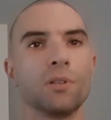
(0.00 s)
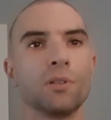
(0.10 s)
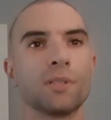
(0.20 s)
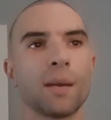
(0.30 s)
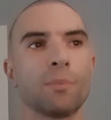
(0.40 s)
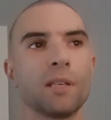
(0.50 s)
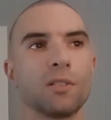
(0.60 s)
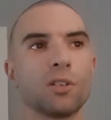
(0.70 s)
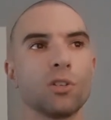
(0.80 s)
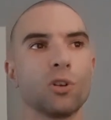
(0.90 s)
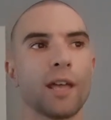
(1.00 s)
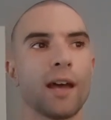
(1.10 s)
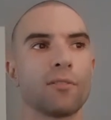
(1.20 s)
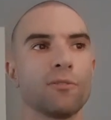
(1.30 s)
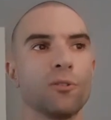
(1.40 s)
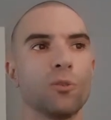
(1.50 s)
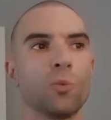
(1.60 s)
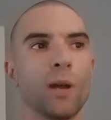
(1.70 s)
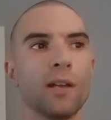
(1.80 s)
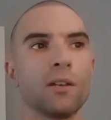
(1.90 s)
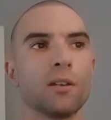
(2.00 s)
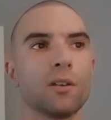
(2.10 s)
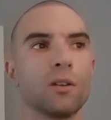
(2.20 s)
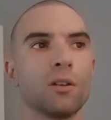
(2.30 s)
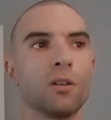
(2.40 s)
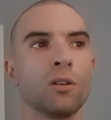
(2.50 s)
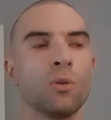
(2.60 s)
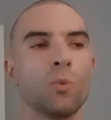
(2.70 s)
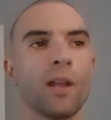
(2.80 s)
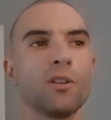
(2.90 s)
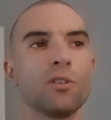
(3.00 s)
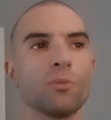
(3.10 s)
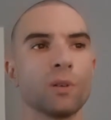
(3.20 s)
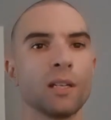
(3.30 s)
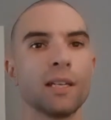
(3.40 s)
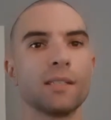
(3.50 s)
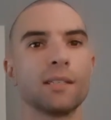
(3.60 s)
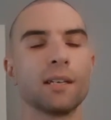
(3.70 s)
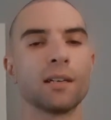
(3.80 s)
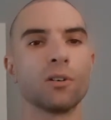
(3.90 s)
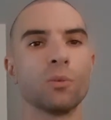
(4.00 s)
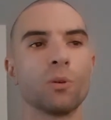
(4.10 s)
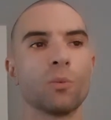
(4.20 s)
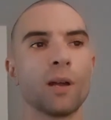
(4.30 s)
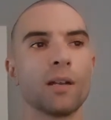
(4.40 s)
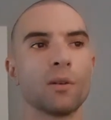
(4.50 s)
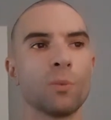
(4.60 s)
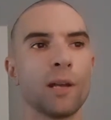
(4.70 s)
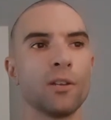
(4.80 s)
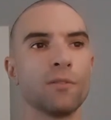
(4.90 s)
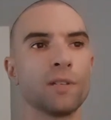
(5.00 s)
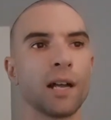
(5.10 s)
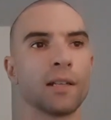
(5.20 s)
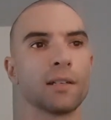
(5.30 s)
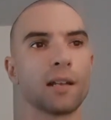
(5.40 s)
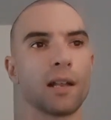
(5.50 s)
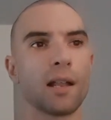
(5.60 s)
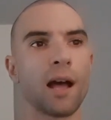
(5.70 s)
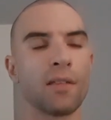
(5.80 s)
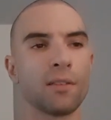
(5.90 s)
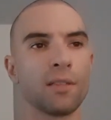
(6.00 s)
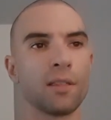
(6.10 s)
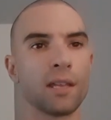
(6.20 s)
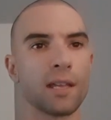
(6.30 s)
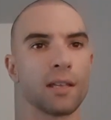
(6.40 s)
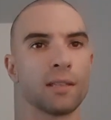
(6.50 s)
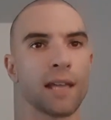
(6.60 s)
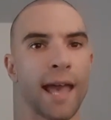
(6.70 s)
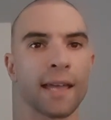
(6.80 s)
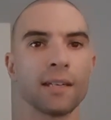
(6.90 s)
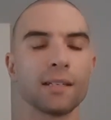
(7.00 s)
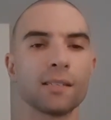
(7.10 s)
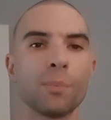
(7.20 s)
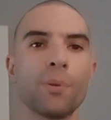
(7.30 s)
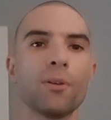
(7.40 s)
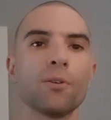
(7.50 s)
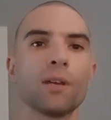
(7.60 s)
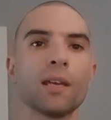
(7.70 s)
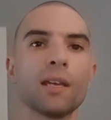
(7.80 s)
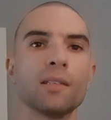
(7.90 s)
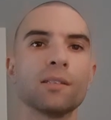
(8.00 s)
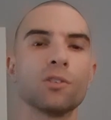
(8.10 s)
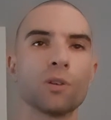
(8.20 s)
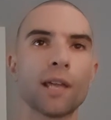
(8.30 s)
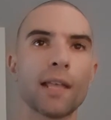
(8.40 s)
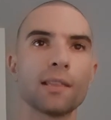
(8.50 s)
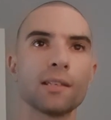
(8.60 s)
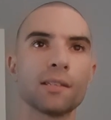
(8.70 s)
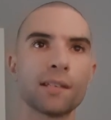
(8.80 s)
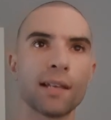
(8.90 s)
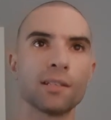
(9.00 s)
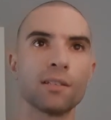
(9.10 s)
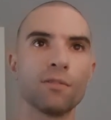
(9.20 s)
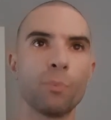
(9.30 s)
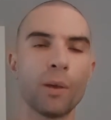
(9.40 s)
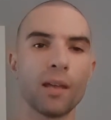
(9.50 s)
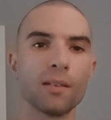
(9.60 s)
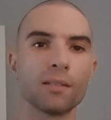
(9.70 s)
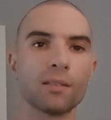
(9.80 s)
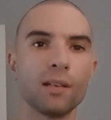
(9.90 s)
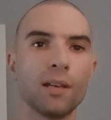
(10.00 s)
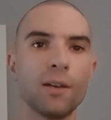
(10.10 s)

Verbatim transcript: something to look out for when when you're releasing or when when you've done it other than the the anger disappearing is you'll get this sense of peace